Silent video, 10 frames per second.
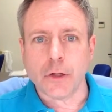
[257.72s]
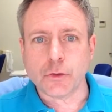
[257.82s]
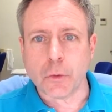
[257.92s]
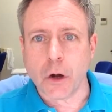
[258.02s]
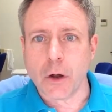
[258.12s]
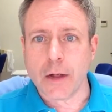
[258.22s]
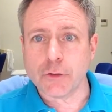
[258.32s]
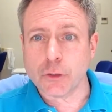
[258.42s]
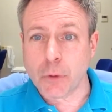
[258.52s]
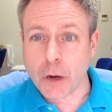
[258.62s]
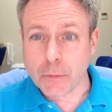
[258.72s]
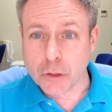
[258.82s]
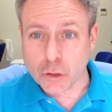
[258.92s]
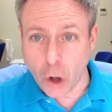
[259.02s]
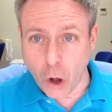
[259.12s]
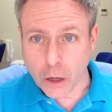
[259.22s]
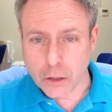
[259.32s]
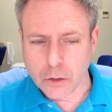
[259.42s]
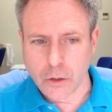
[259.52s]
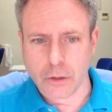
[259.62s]
Tomorrow I have a department
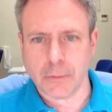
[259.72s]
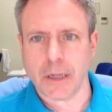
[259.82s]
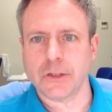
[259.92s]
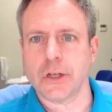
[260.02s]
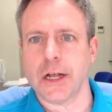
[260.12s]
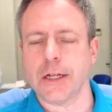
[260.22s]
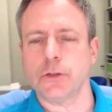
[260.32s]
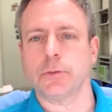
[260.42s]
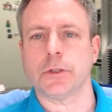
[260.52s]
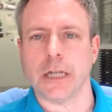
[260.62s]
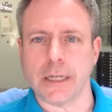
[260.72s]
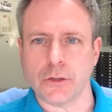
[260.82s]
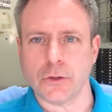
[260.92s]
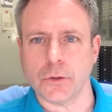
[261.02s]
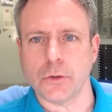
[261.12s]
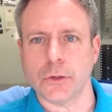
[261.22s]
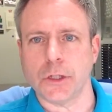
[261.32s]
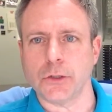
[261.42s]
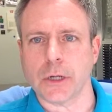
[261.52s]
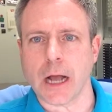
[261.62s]
talk on my science related to the
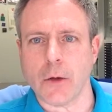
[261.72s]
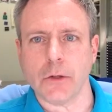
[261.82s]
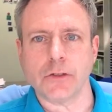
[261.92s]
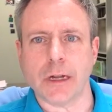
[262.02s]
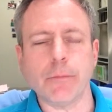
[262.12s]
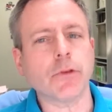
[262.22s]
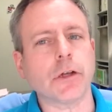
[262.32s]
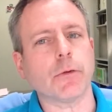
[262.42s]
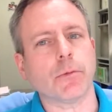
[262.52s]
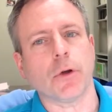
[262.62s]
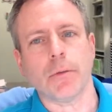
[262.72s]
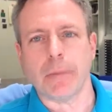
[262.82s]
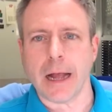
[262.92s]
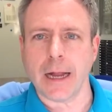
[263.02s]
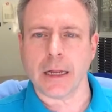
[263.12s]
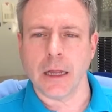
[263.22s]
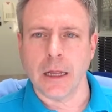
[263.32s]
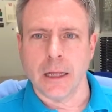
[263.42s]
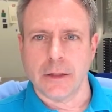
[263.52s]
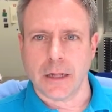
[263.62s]
Itokawa samples that were brought back
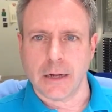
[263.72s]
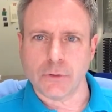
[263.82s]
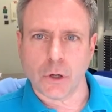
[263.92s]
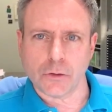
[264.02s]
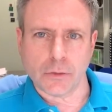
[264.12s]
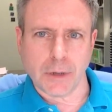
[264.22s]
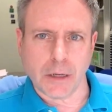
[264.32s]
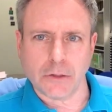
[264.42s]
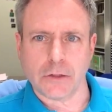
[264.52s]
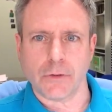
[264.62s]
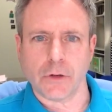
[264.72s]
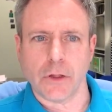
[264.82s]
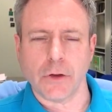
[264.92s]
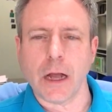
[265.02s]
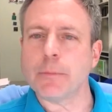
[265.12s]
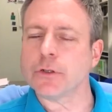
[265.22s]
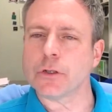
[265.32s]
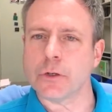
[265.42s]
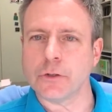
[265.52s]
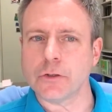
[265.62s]
that I've talked to you about in several other
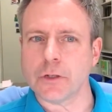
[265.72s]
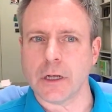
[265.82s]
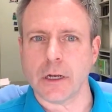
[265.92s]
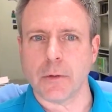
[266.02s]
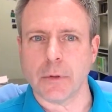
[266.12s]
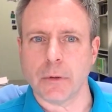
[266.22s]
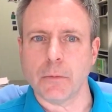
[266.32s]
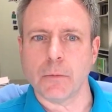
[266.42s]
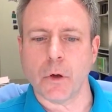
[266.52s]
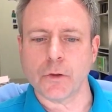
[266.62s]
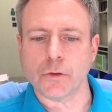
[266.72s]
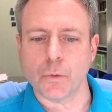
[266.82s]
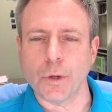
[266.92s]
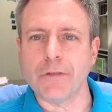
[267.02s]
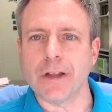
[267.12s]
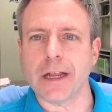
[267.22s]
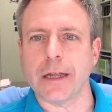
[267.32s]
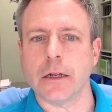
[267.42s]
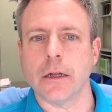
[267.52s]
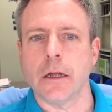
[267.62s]
episodes, and I'll be also weaving
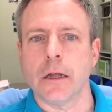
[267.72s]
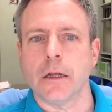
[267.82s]
in